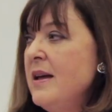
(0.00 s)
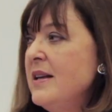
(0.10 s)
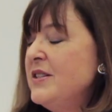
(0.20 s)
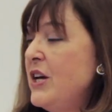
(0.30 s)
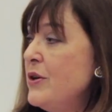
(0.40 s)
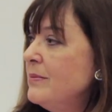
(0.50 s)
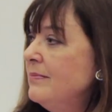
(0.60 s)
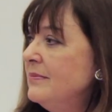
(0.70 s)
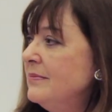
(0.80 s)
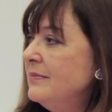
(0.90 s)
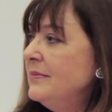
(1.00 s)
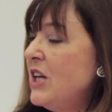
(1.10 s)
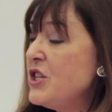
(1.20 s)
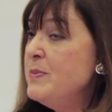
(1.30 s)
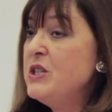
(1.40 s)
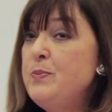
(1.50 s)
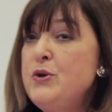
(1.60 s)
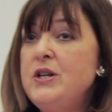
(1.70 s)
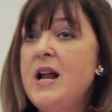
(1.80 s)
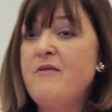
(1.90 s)
So, does Mr.
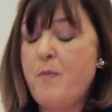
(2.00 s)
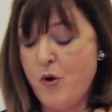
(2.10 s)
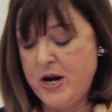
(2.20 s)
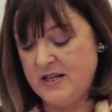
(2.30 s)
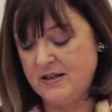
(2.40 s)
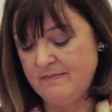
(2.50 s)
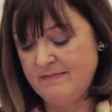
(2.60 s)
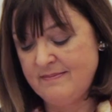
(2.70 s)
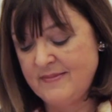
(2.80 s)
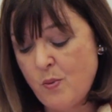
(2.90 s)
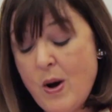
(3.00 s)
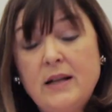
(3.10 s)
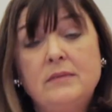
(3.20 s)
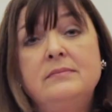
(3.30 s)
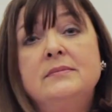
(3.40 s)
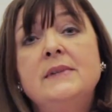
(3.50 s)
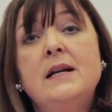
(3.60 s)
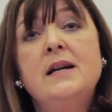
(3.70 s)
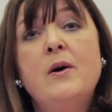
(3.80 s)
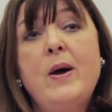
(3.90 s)
Putin have a point? Well,
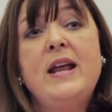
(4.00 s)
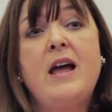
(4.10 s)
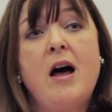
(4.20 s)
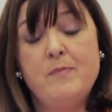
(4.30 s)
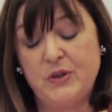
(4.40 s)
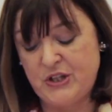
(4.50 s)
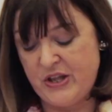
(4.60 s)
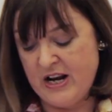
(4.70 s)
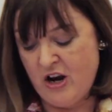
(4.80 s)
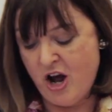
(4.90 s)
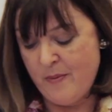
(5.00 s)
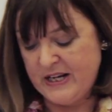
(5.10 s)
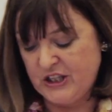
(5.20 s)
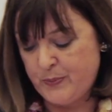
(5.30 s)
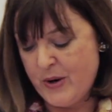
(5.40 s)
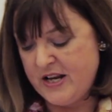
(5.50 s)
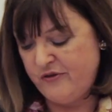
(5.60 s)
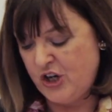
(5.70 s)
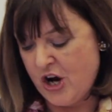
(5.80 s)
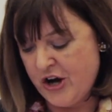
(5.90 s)
when it comes to the alarming spread of
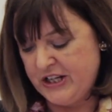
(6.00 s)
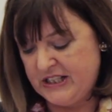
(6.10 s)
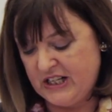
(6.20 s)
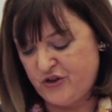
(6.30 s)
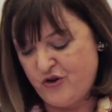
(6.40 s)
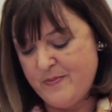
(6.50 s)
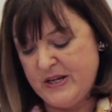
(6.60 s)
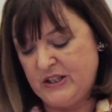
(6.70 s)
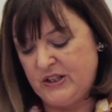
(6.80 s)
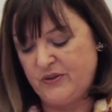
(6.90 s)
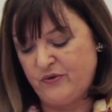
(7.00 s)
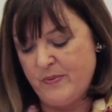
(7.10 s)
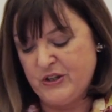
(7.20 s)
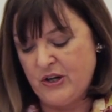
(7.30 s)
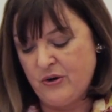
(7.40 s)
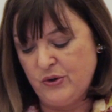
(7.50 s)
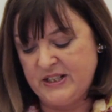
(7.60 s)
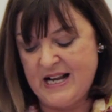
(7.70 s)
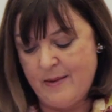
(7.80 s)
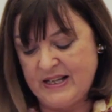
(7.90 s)
jihadist extremists from the so-called
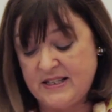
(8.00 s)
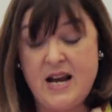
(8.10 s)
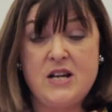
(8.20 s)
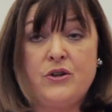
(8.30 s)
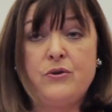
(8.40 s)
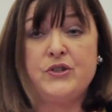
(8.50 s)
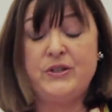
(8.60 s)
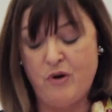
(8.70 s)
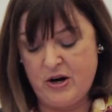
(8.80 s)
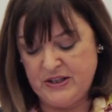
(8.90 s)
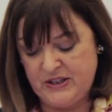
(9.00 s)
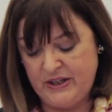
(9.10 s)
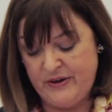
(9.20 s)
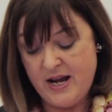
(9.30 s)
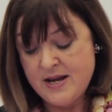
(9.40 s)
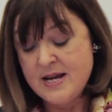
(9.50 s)
Islamic State across Iraq and Syria